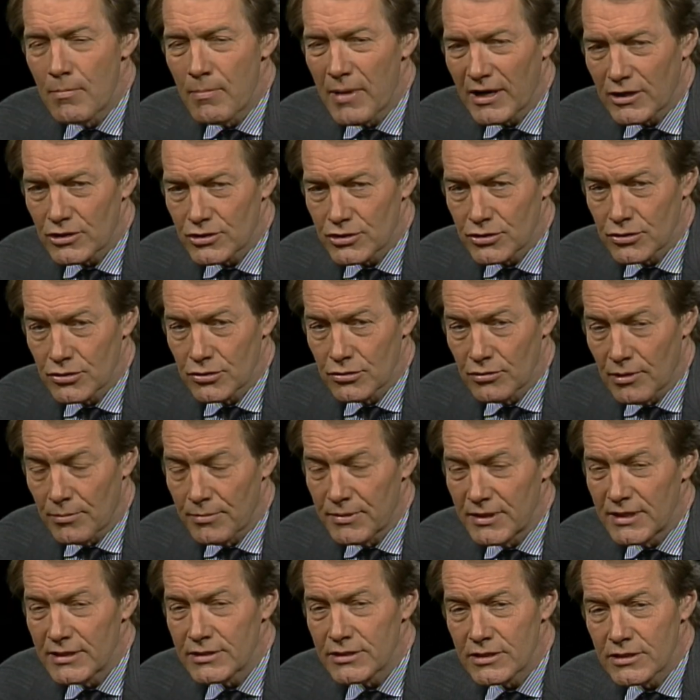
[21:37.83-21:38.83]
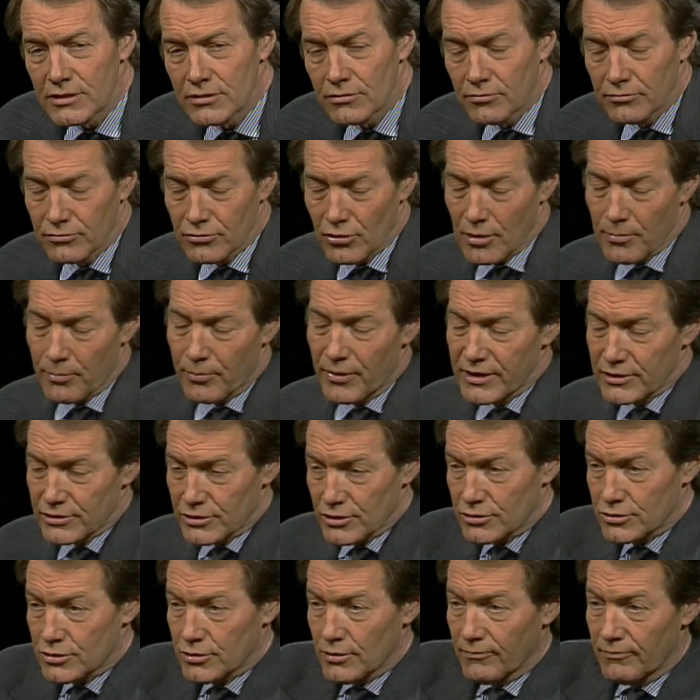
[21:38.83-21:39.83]
Makes you. I mean, this is sort of brings us
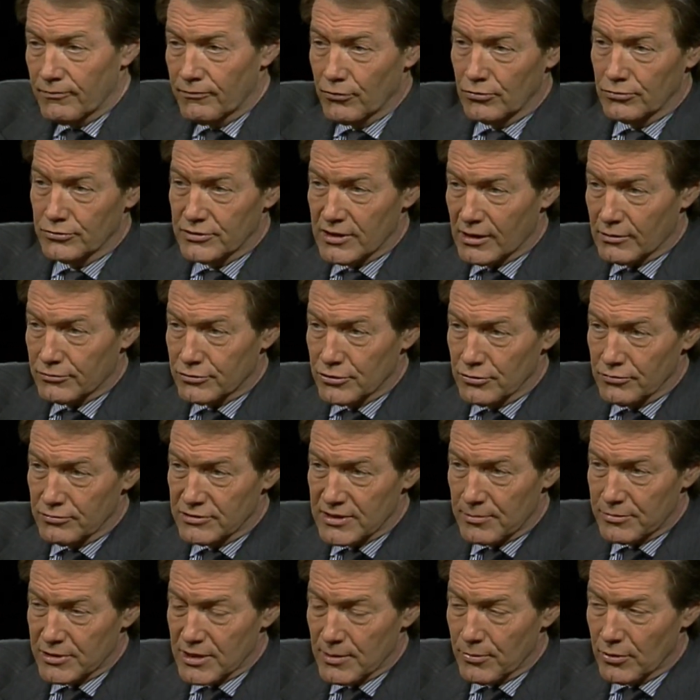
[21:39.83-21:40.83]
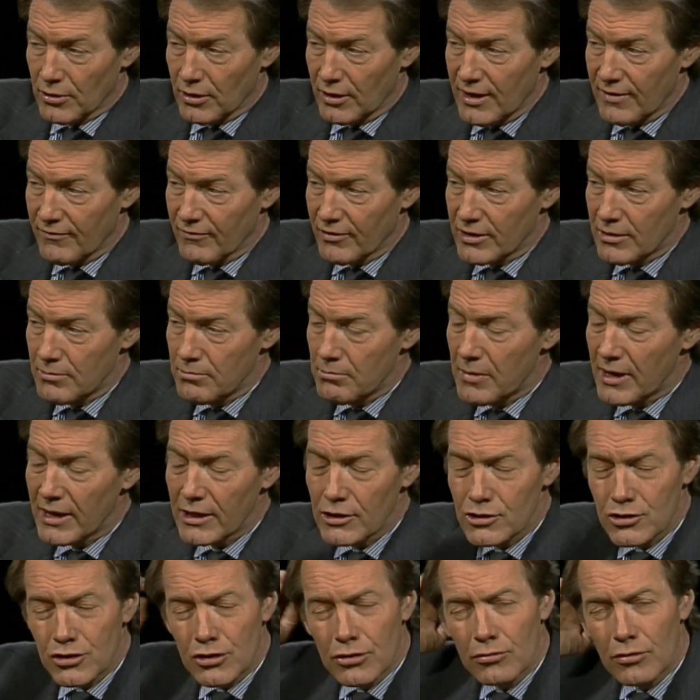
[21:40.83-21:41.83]
to full to September eleventh. It
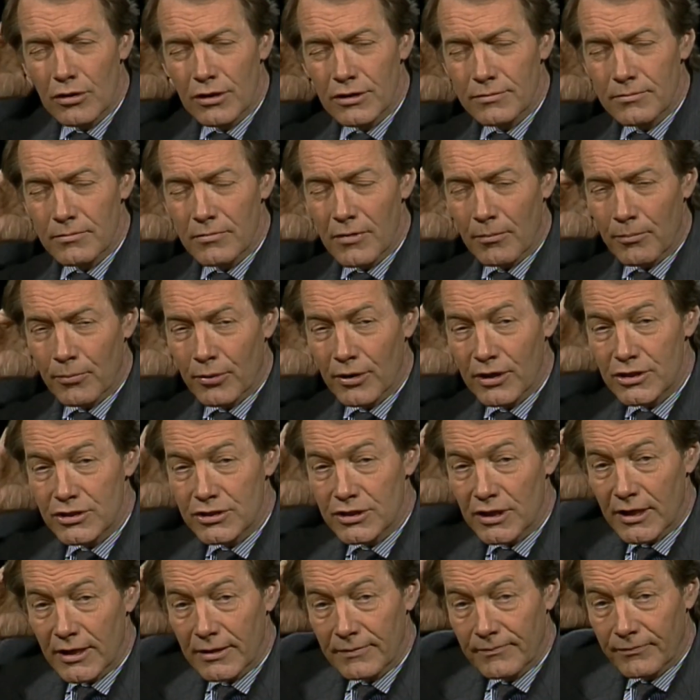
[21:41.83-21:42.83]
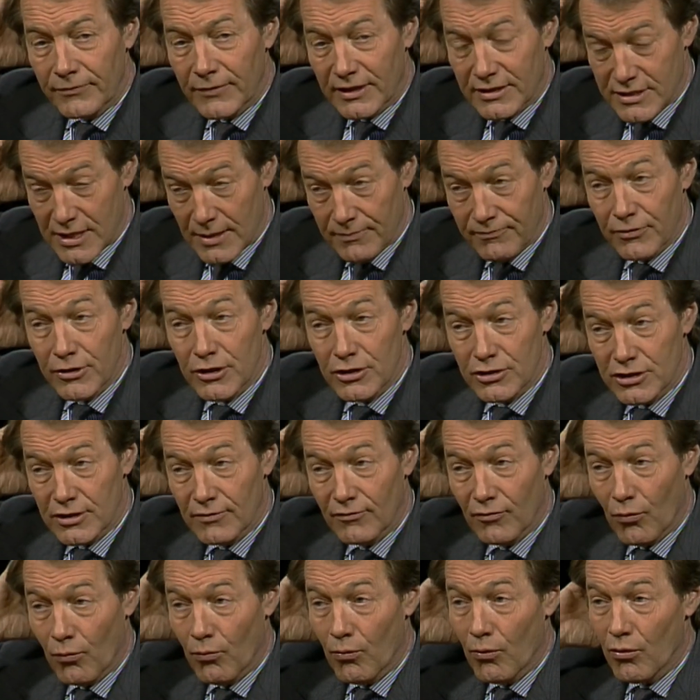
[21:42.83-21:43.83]
makes you un appreciate, except for the
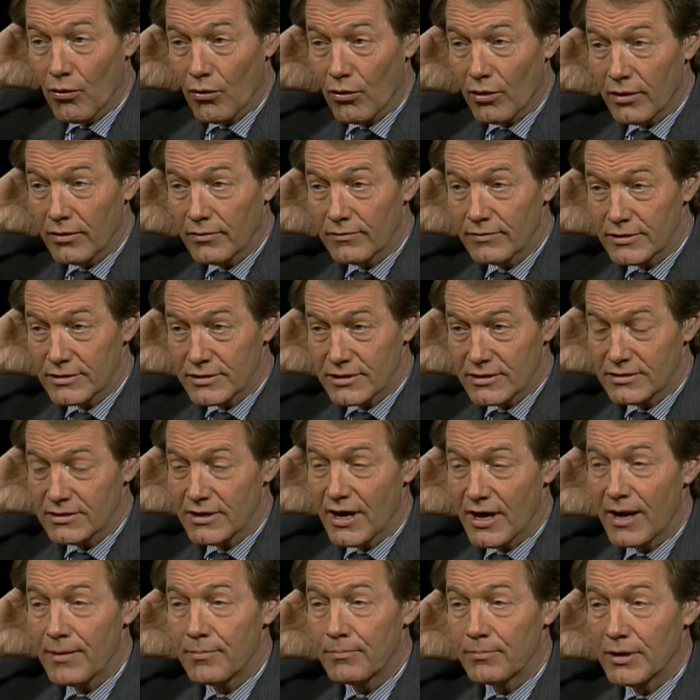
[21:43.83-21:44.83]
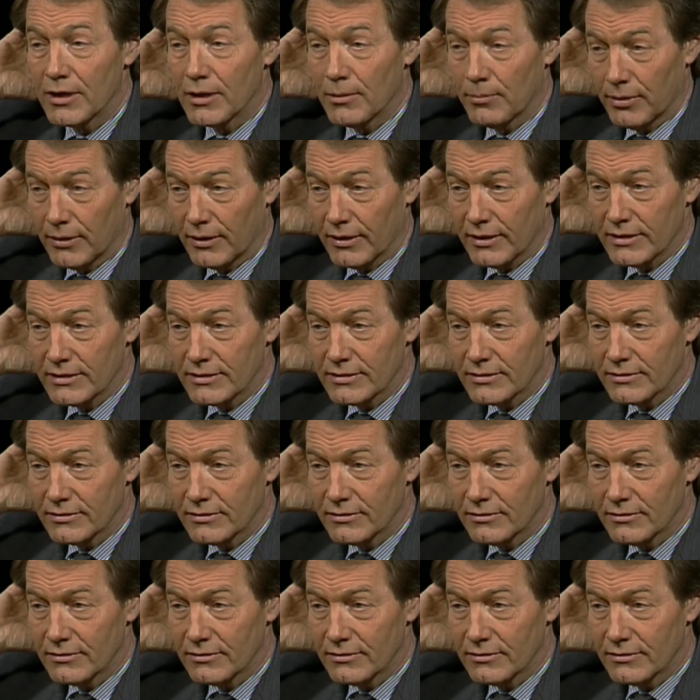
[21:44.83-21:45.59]
Civil War, this has not been a place,